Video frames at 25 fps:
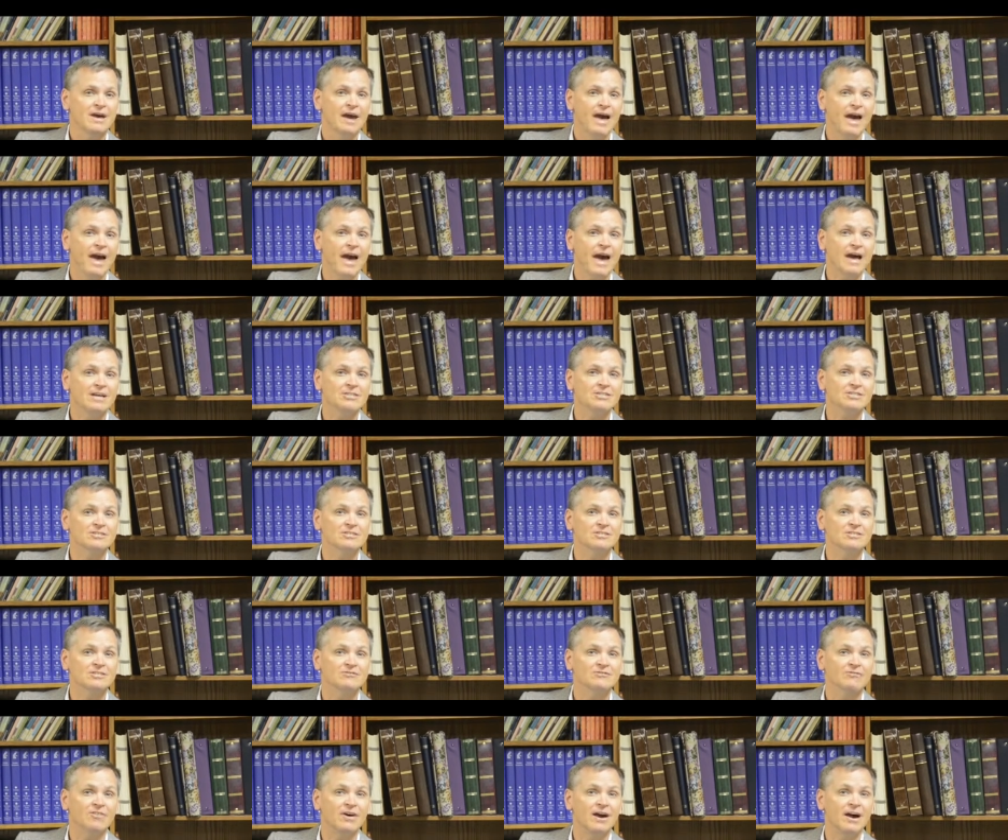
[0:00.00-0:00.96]
Ashes to
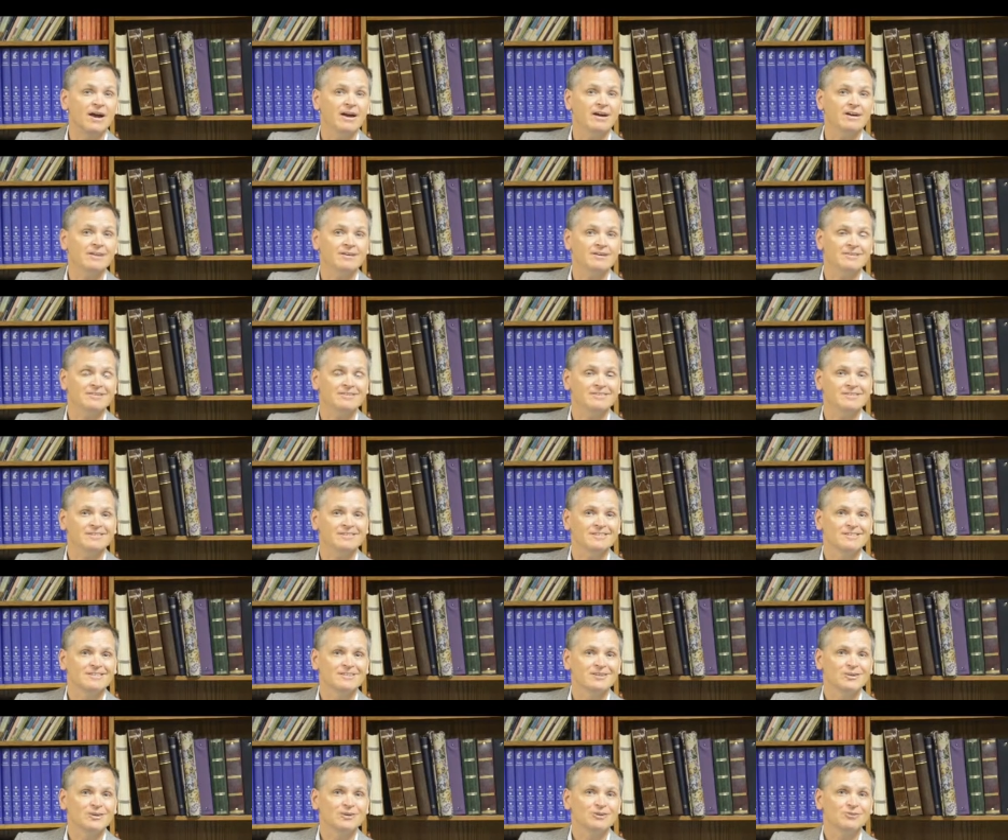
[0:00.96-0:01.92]
fire,
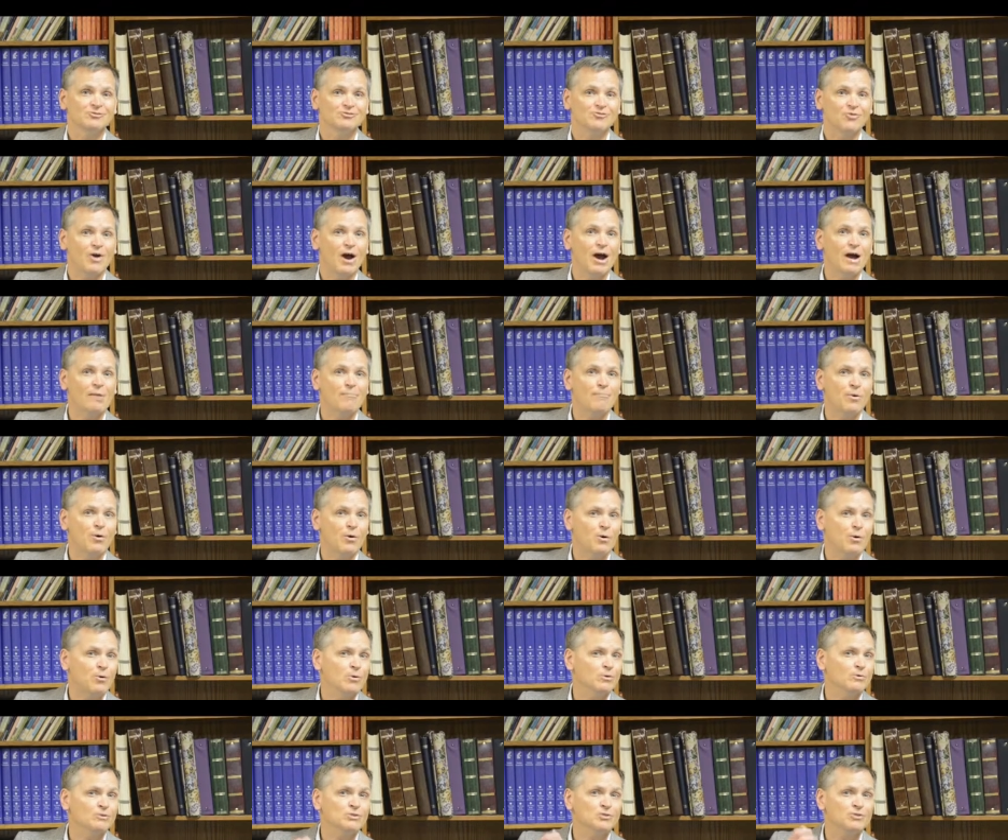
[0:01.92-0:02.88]
dry
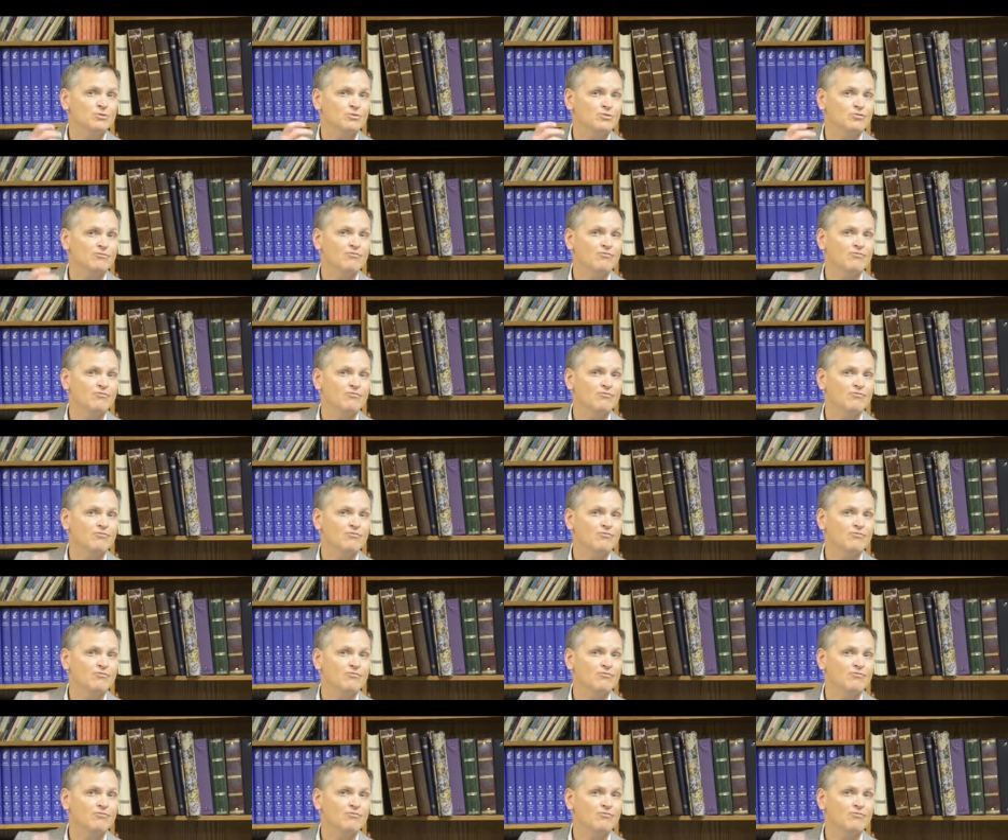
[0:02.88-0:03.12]
bones to a